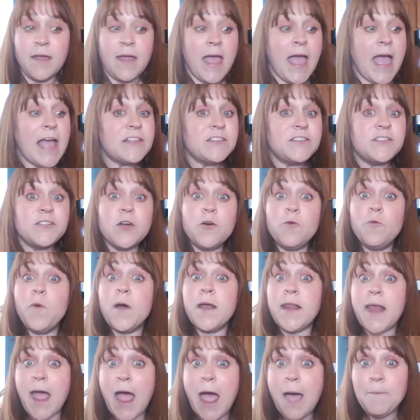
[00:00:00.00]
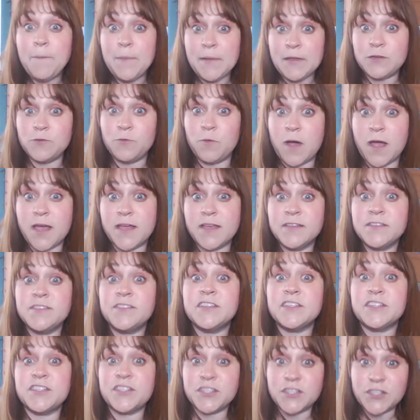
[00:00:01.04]
And so what happened was
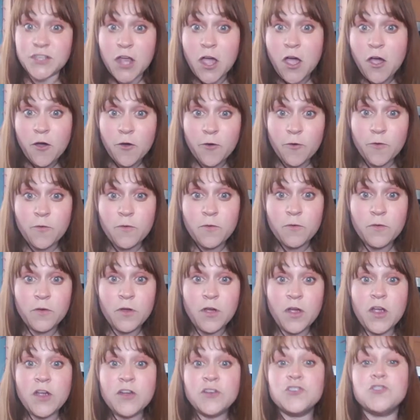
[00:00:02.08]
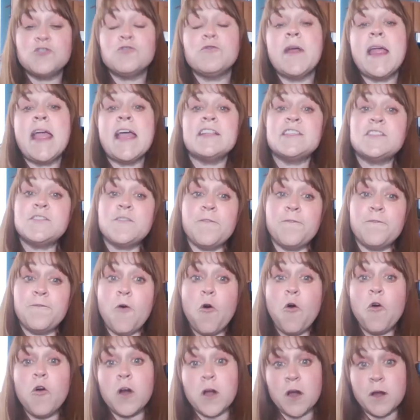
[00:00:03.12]
the snow
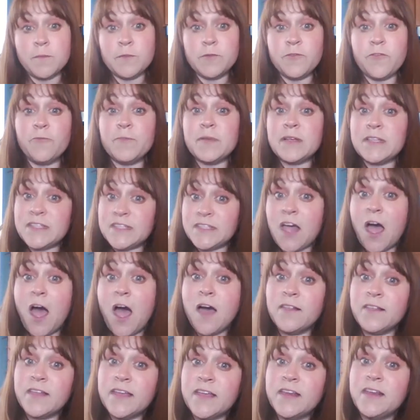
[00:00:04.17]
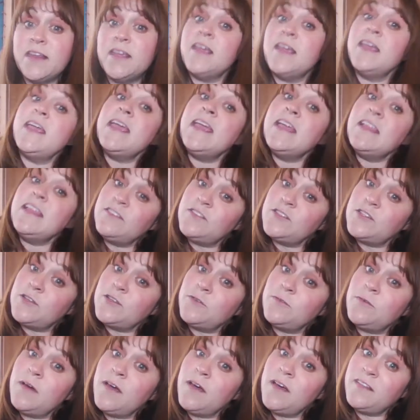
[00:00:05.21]
transformed from a solid
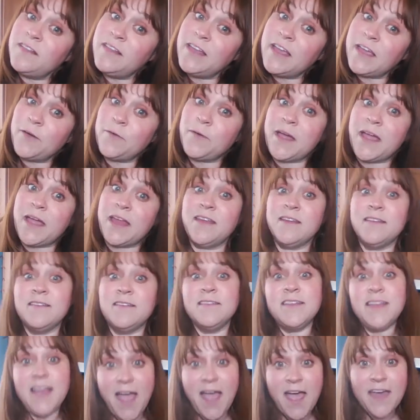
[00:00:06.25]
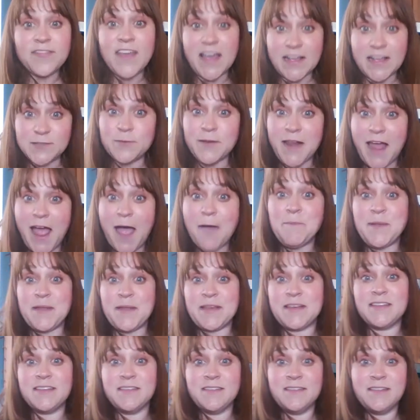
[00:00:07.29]
into a liquid. Yeah, that's what
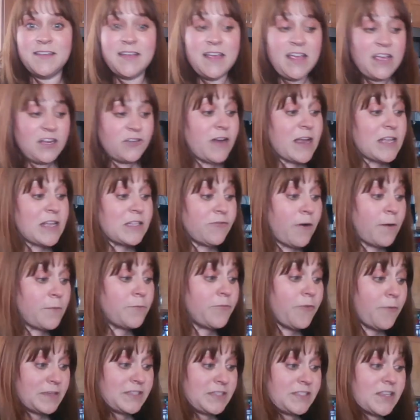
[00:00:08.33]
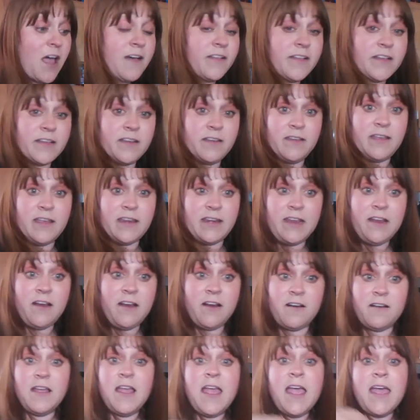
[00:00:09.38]
happened. Transformed from a solid in
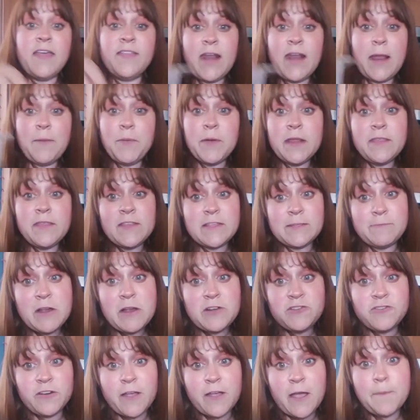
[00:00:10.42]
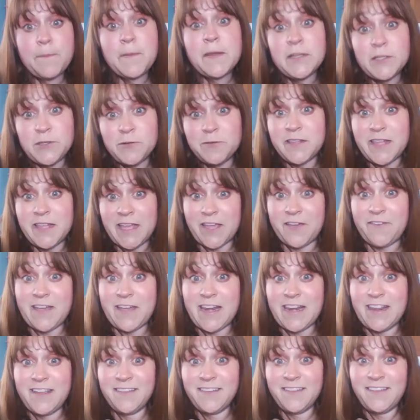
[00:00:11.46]
here, and then I put it in this measuring cup into a liquid.
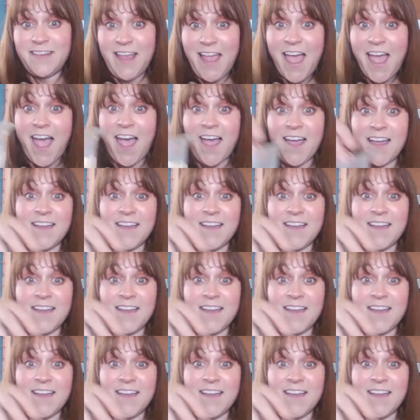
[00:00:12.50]
Yeah.